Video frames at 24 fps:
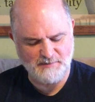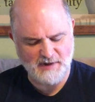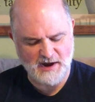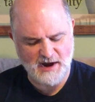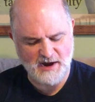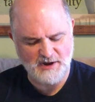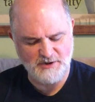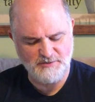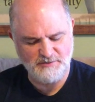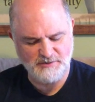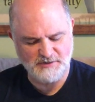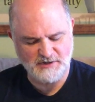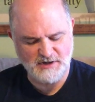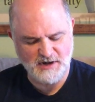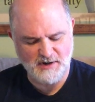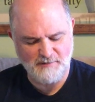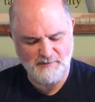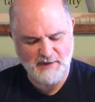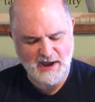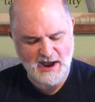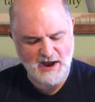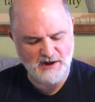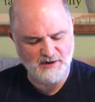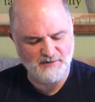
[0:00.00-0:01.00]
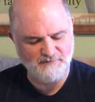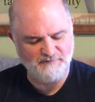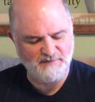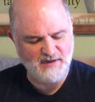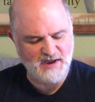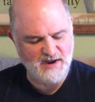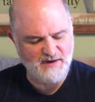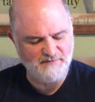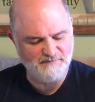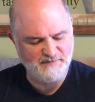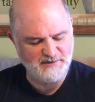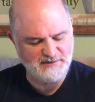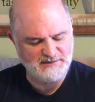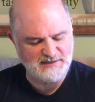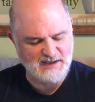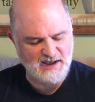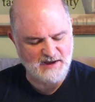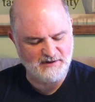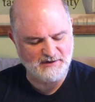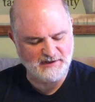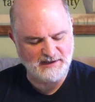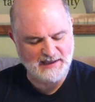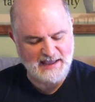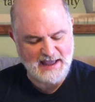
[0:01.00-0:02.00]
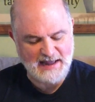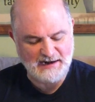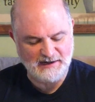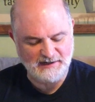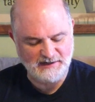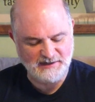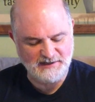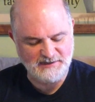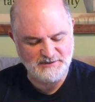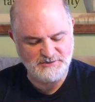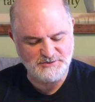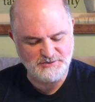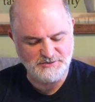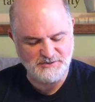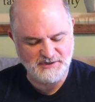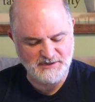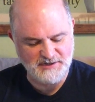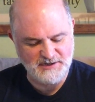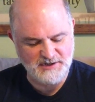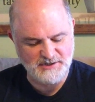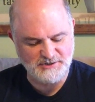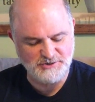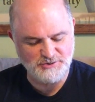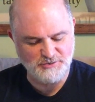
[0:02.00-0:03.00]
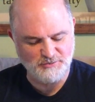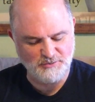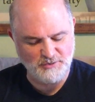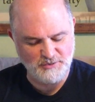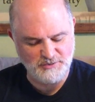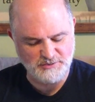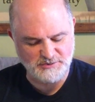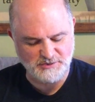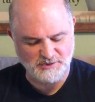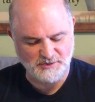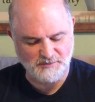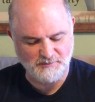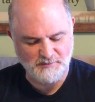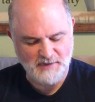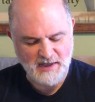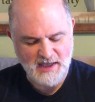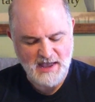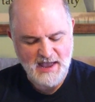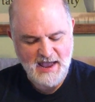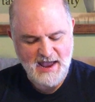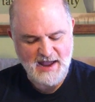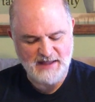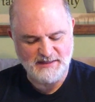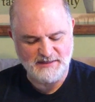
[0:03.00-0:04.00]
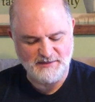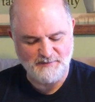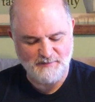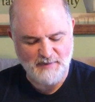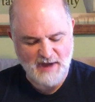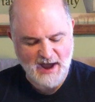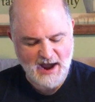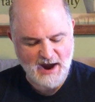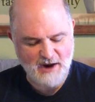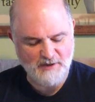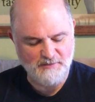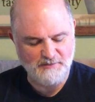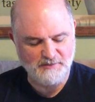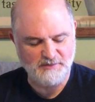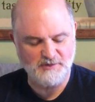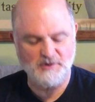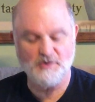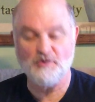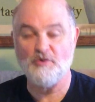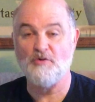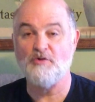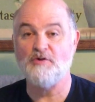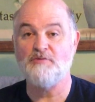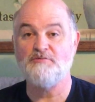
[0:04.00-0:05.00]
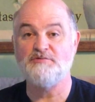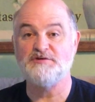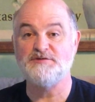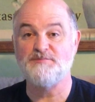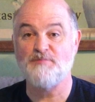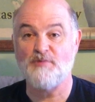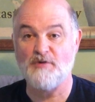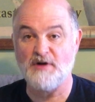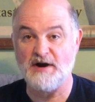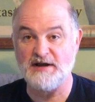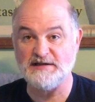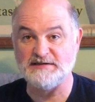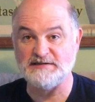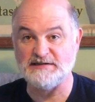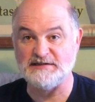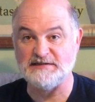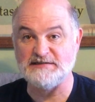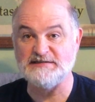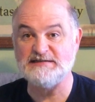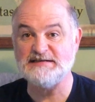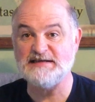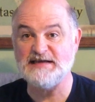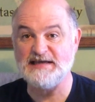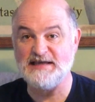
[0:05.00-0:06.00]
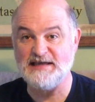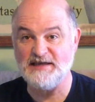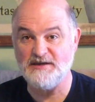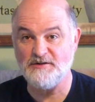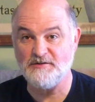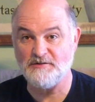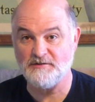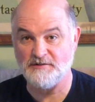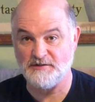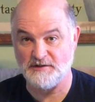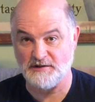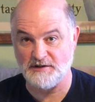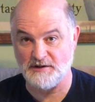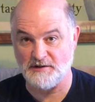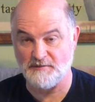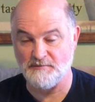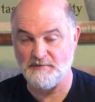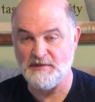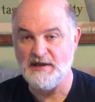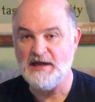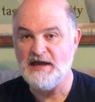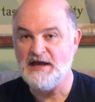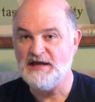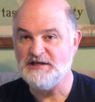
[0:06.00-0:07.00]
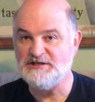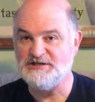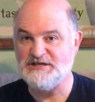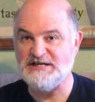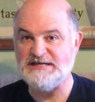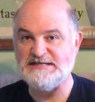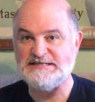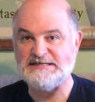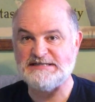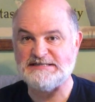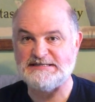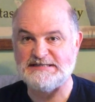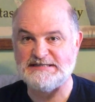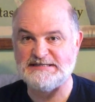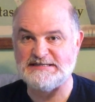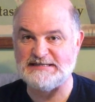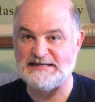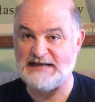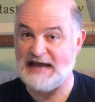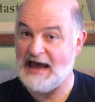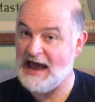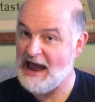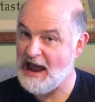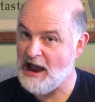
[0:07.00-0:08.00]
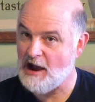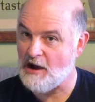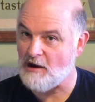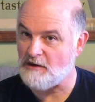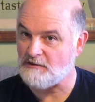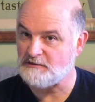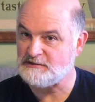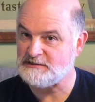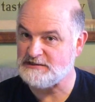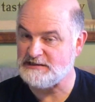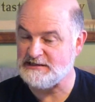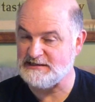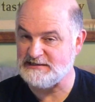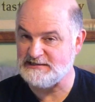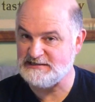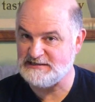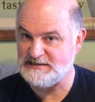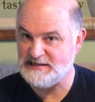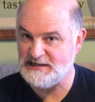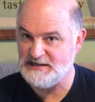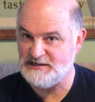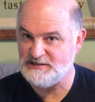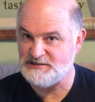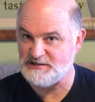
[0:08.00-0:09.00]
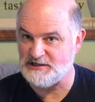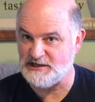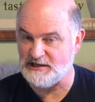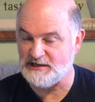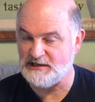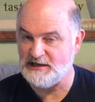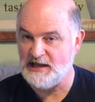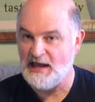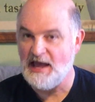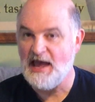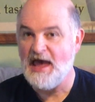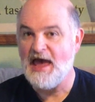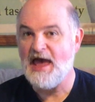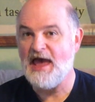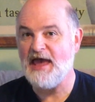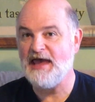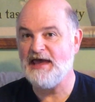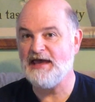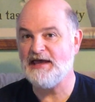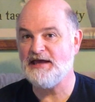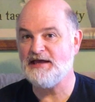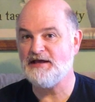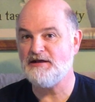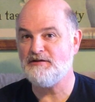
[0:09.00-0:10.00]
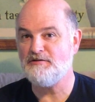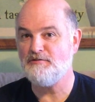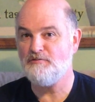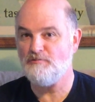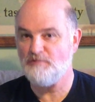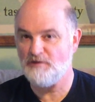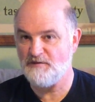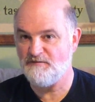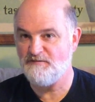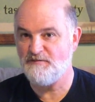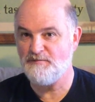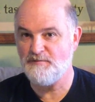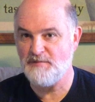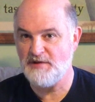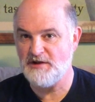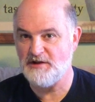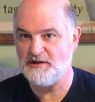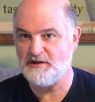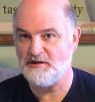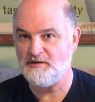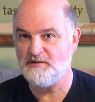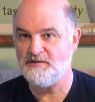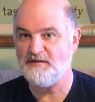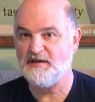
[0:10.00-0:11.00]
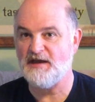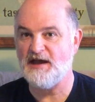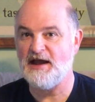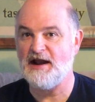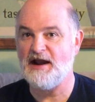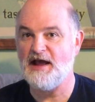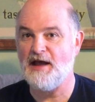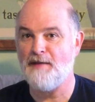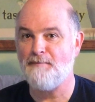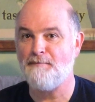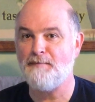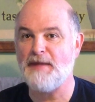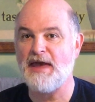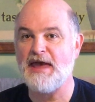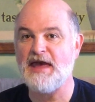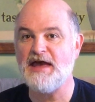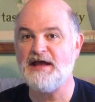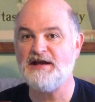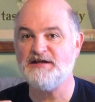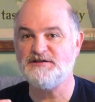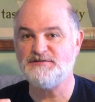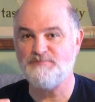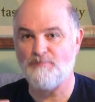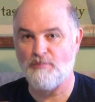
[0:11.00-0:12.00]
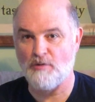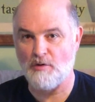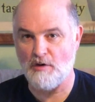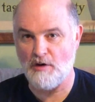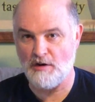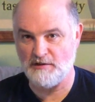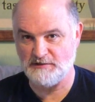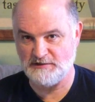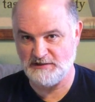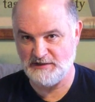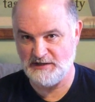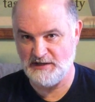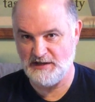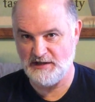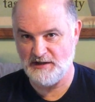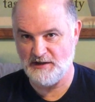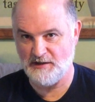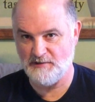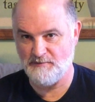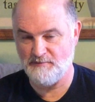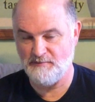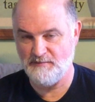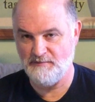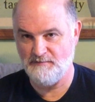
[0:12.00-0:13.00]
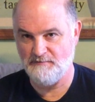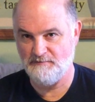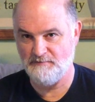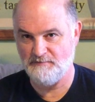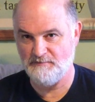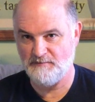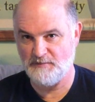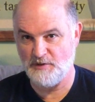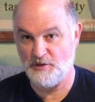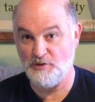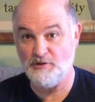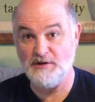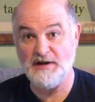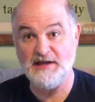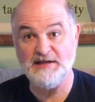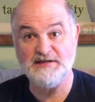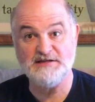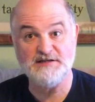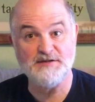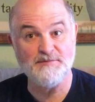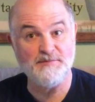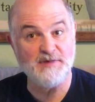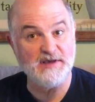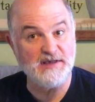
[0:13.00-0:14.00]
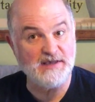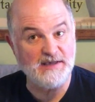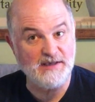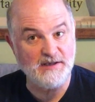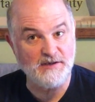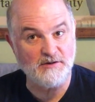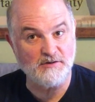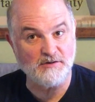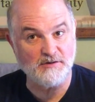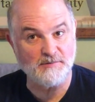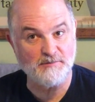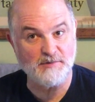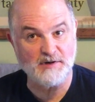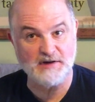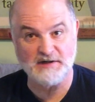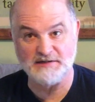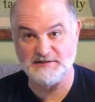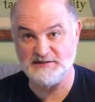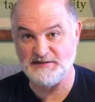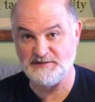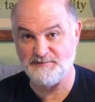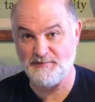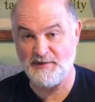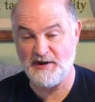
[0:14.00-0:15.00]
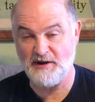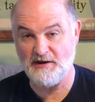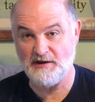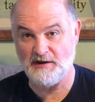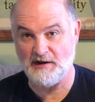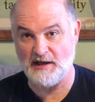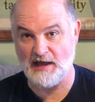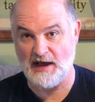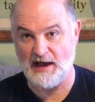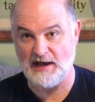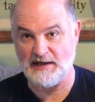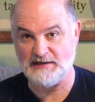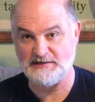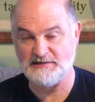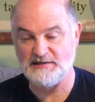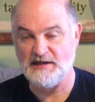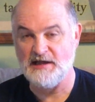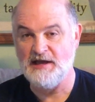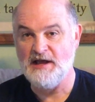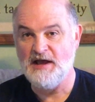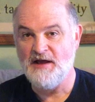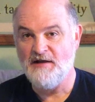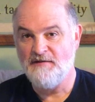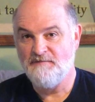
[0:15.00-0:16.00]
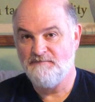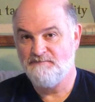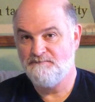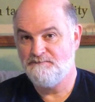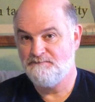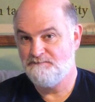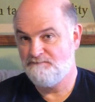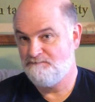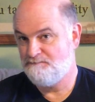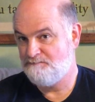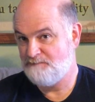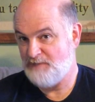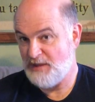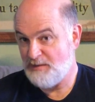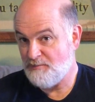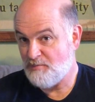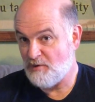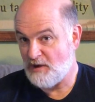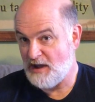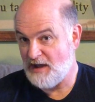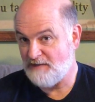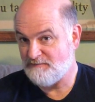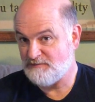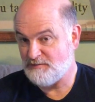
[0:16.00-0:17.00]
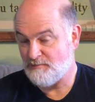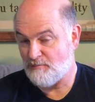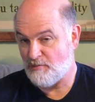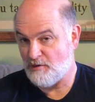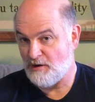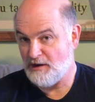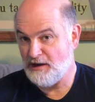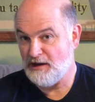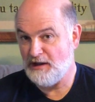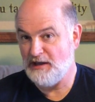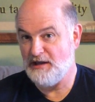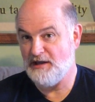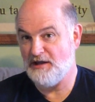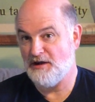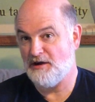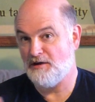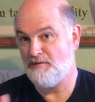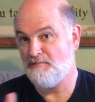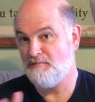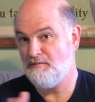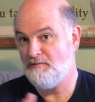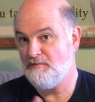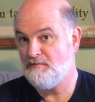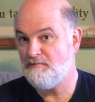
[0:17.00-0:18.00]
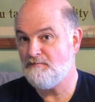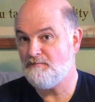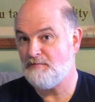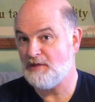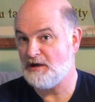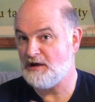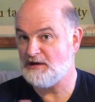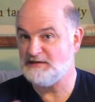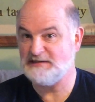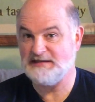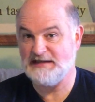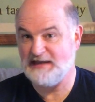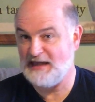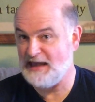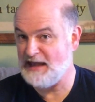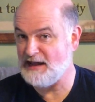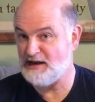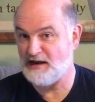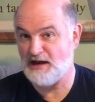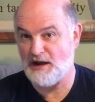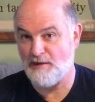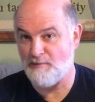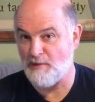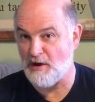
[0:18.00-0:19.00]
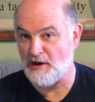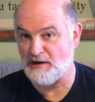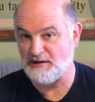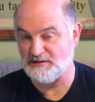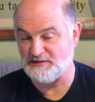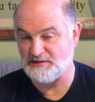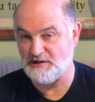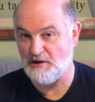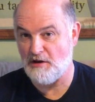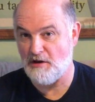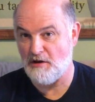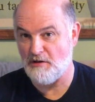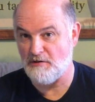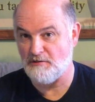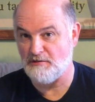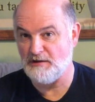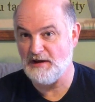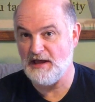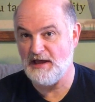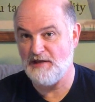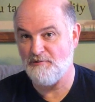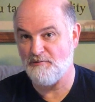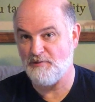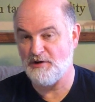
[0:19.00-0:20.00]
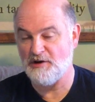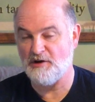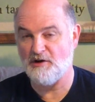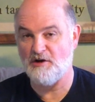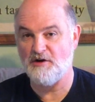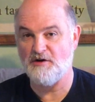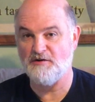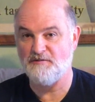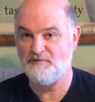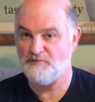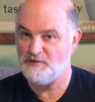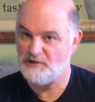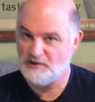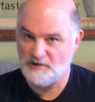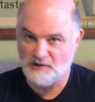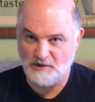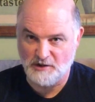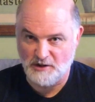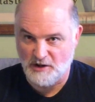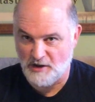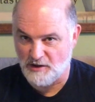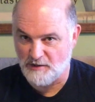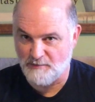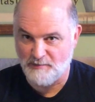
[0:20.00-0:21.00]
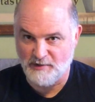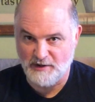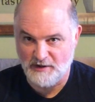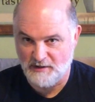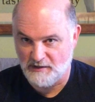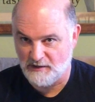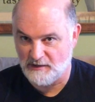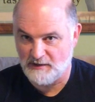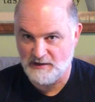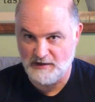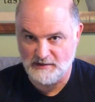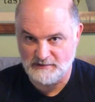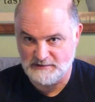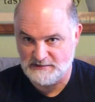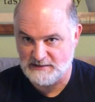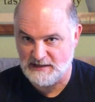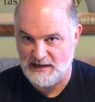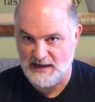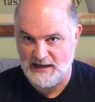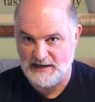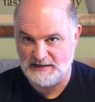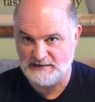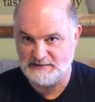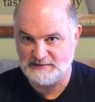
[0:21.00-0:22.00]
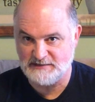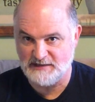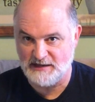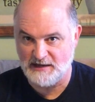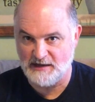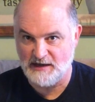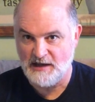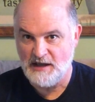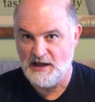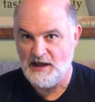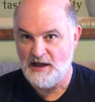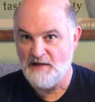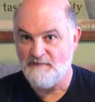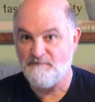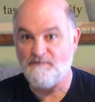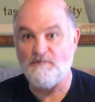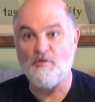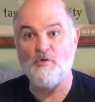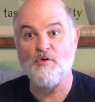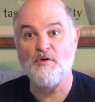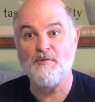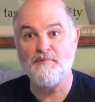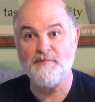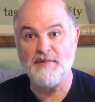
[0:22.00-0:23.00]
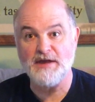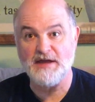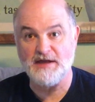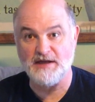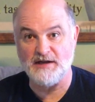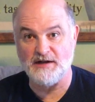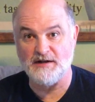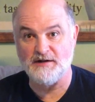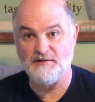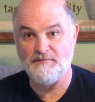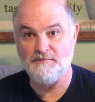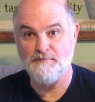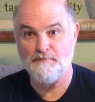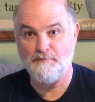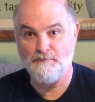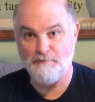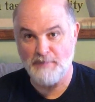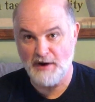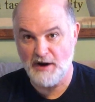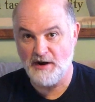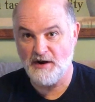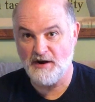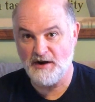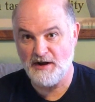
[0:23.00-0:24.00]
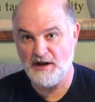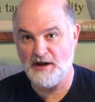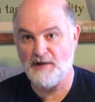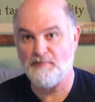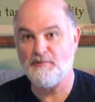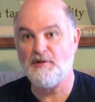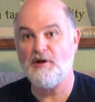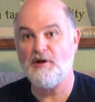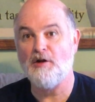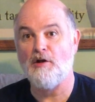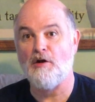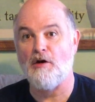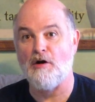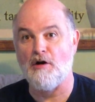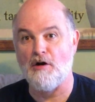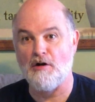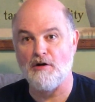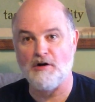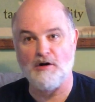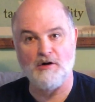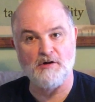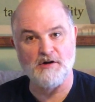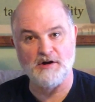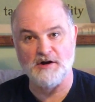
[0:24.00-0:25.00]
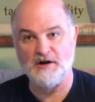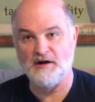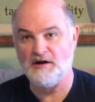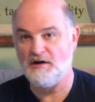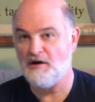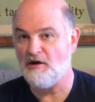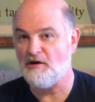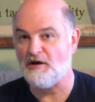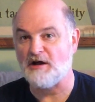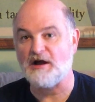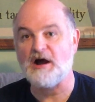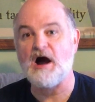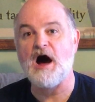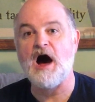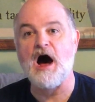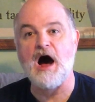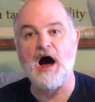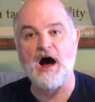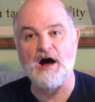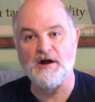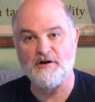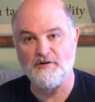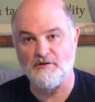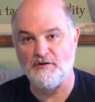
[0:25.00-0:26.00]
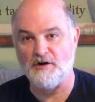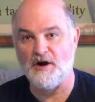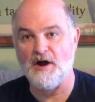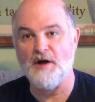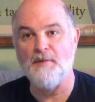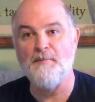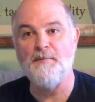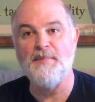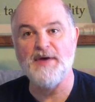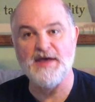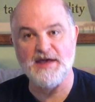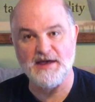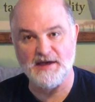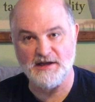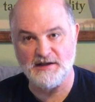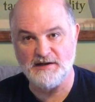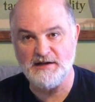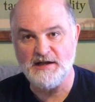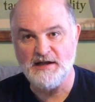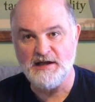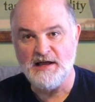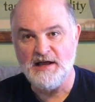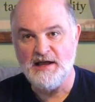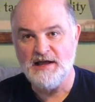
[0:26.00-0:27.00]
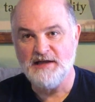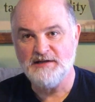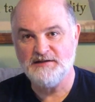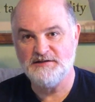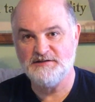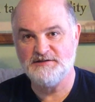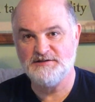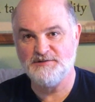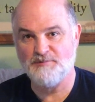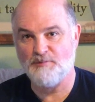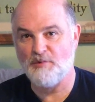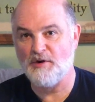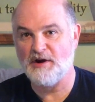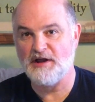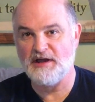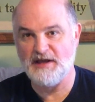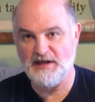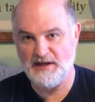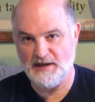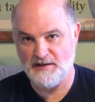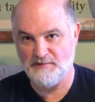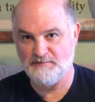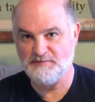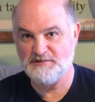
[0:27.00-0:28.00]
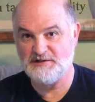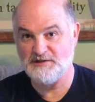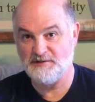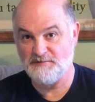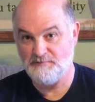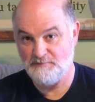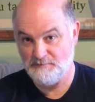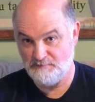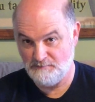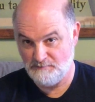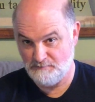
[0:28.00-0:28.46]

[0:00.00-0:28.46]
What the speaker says: by who had come out of every town in Galilee, Judea, and Jerusalem, and the power of the Lord was present to heal them. Jesus is in a house and he's teaching, and we're familiar that a man is brought to him who needs to be healed because he's paralyzed. People have to bring him because he can't come on his own. And we learn when you look at all the parallel texts that 4 men bear him along on a cot or a bed to bring him to